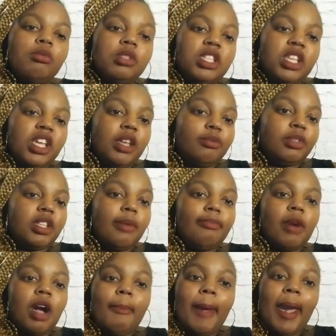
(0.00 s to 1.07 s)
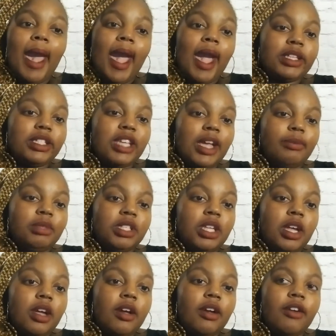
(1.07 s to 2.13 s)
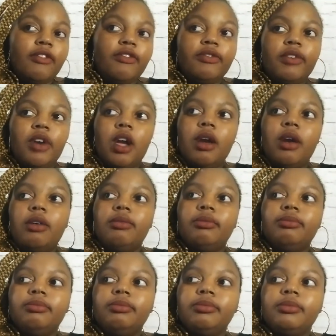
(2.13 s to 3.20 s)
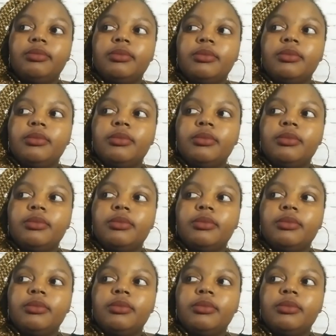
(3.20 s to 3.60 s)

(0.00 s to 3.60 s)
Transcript: mom tips and mom hacks type stuff, and